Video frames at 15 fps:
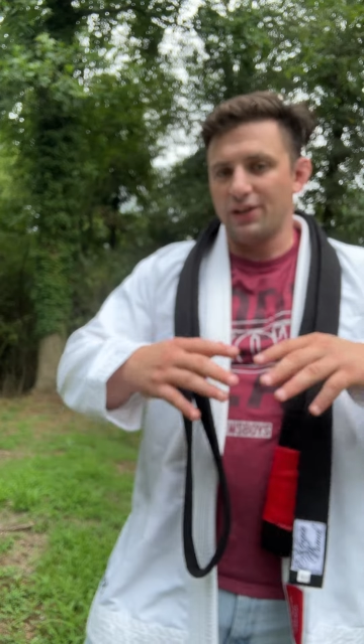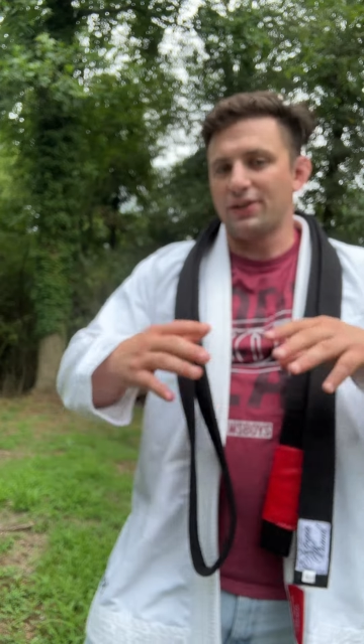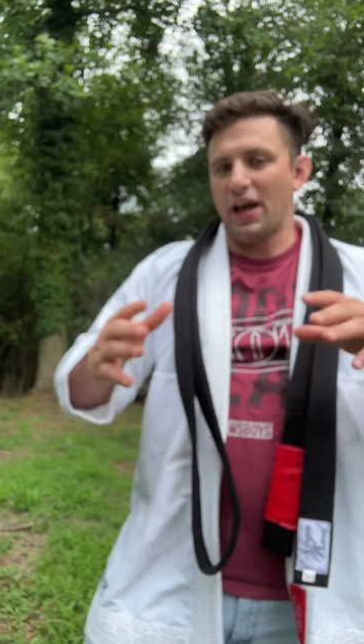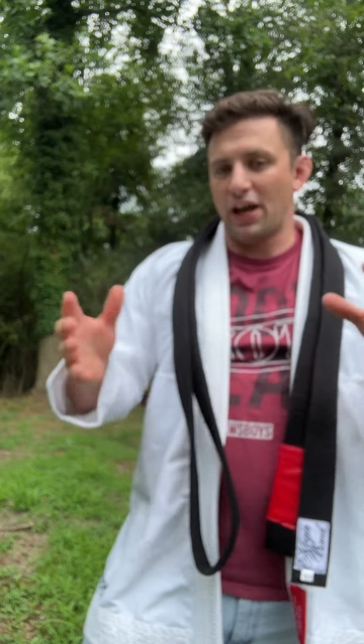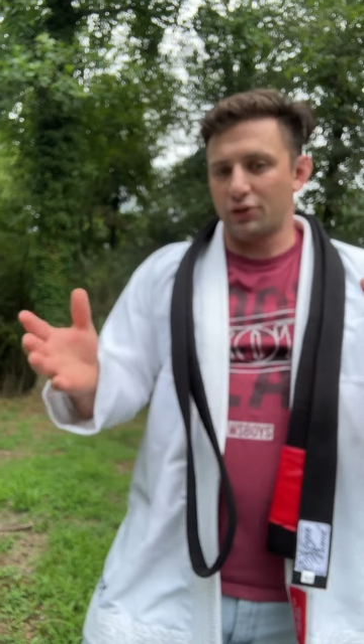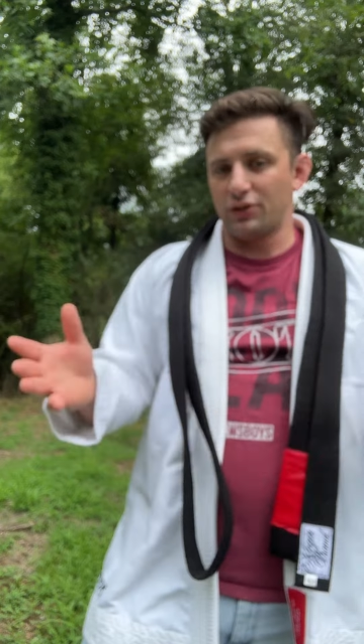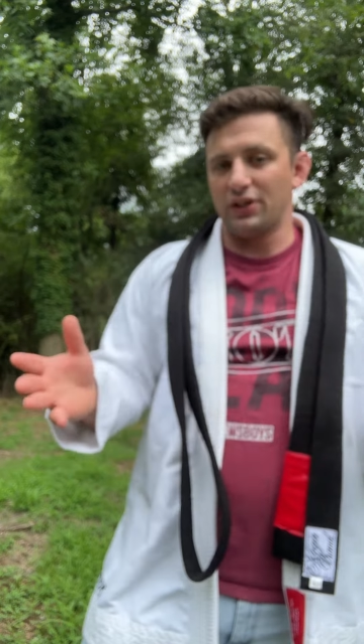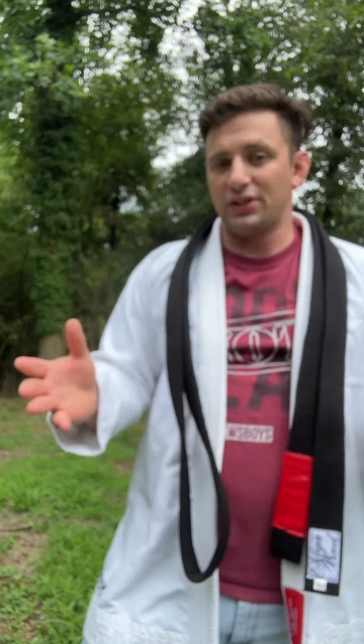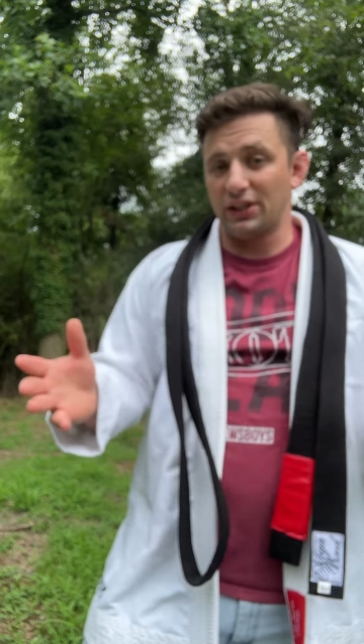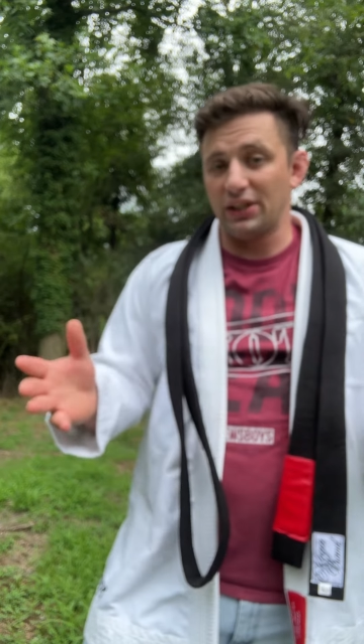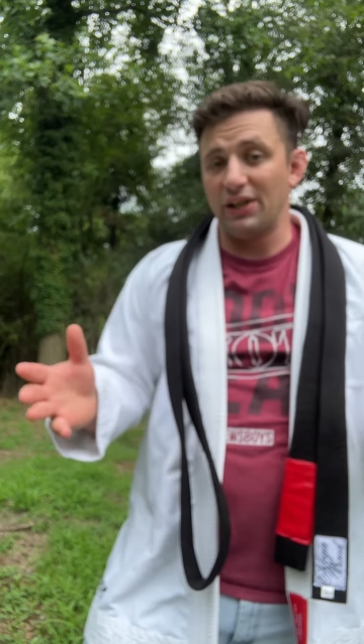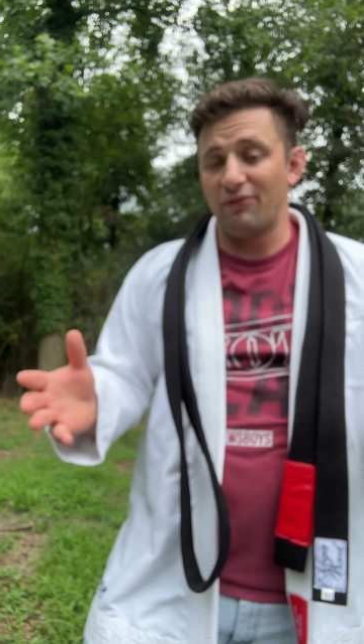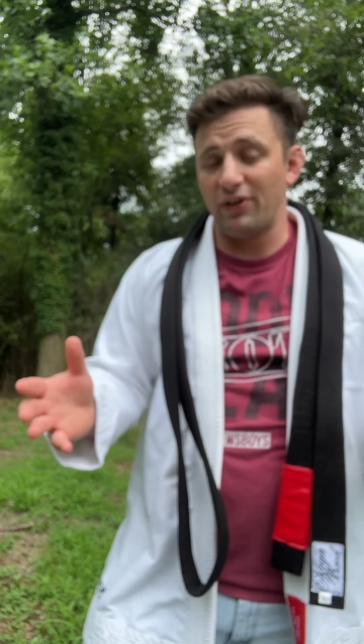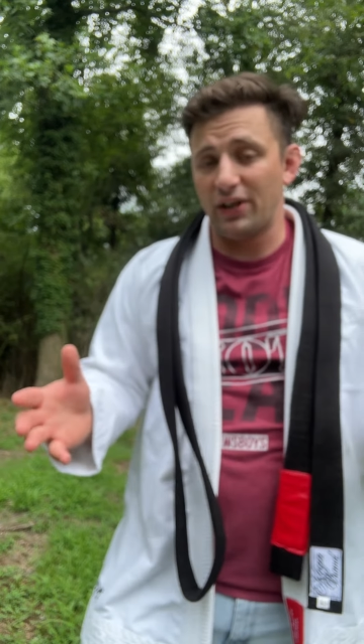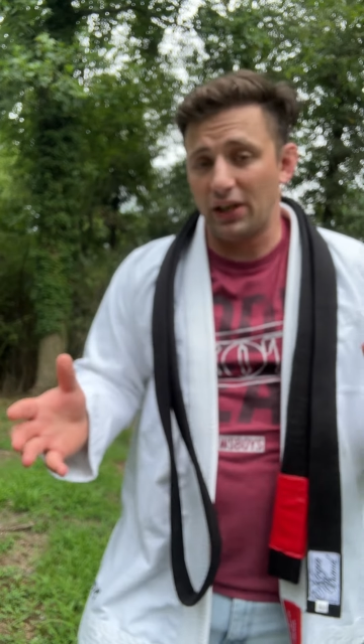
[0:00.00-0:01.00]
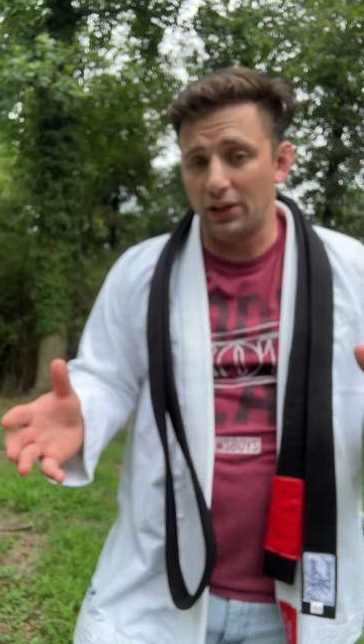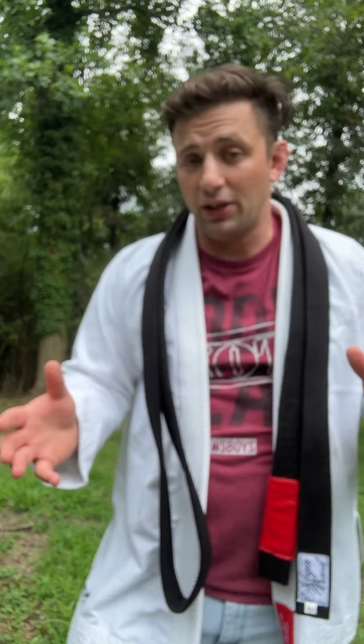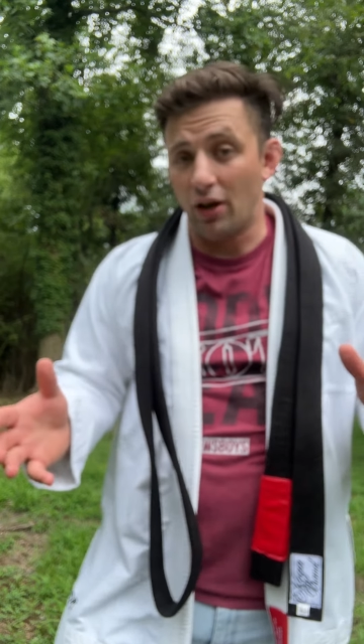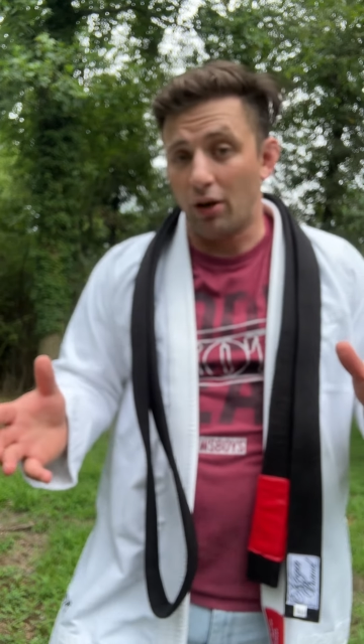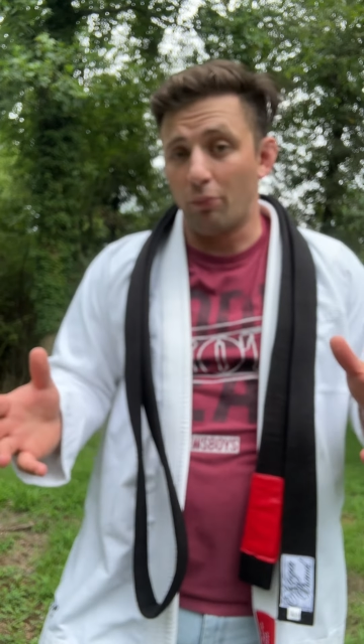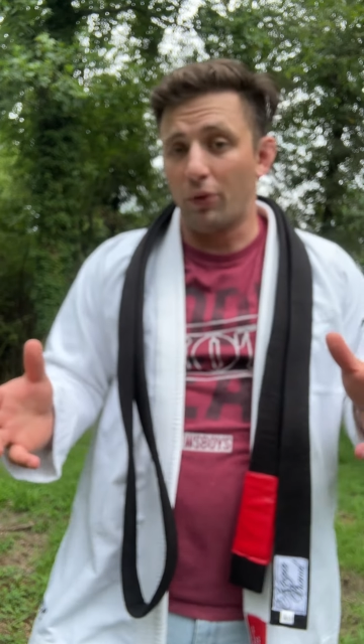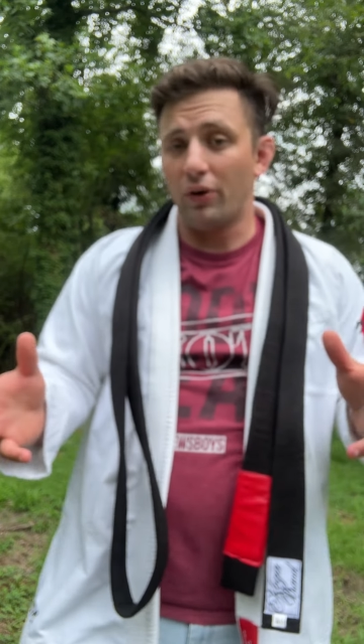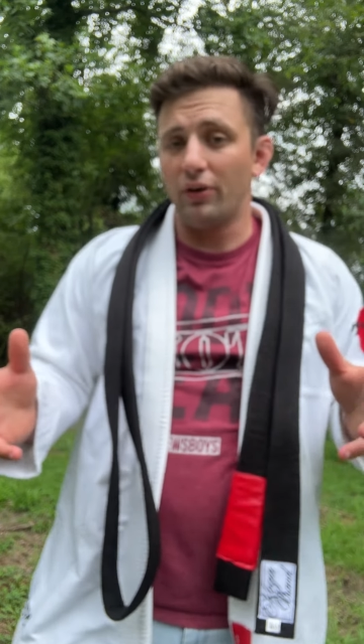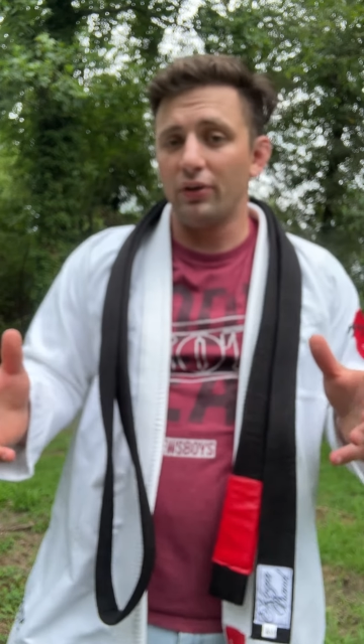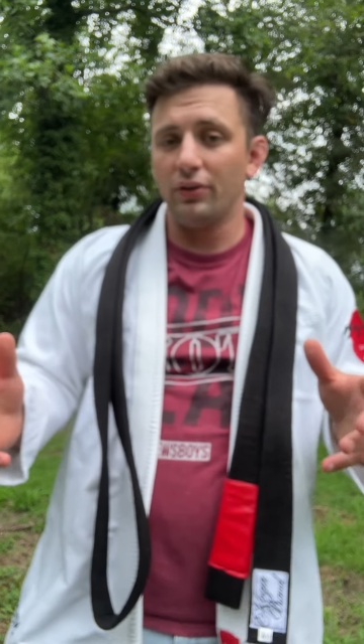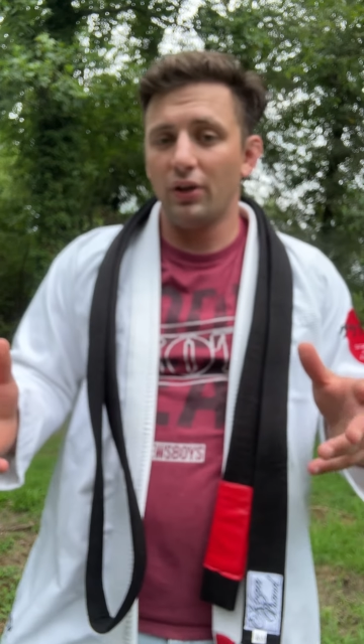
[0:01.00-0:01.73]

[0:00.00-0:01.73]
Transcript: actually a significant number,